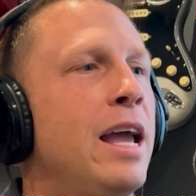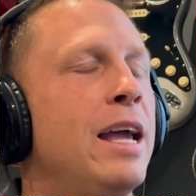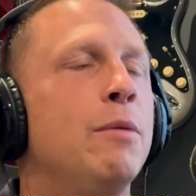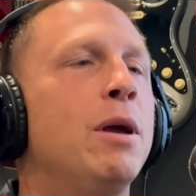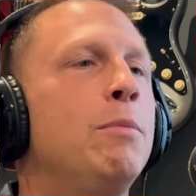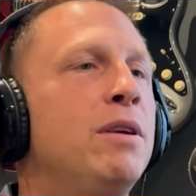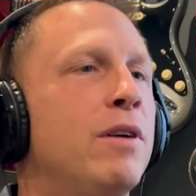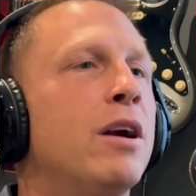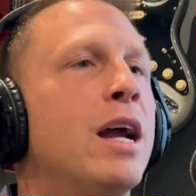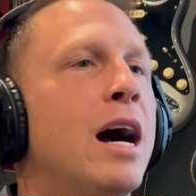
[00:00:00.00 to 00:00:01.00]
and it made me
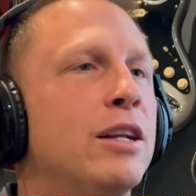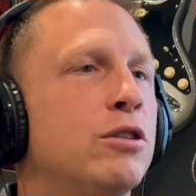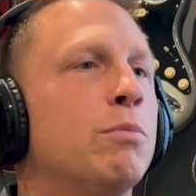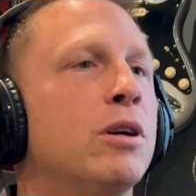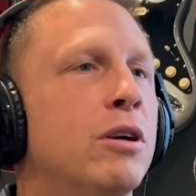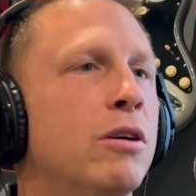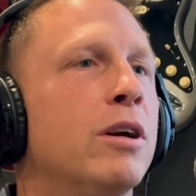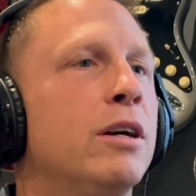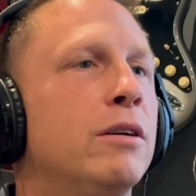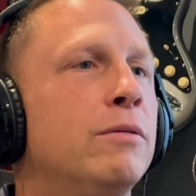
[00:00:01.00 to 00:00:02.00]
very
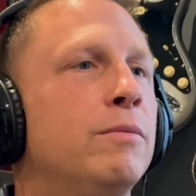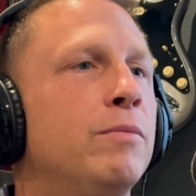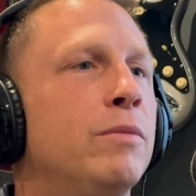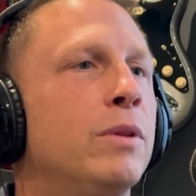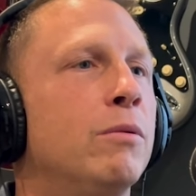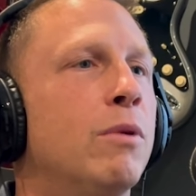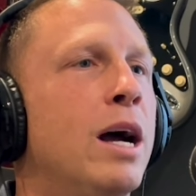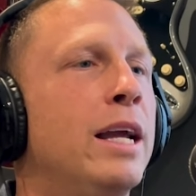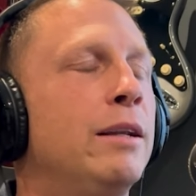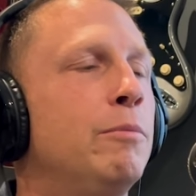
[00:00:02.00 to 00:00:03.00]
entrepreneurial,
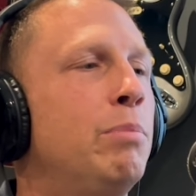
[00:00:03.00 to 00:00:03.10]
right?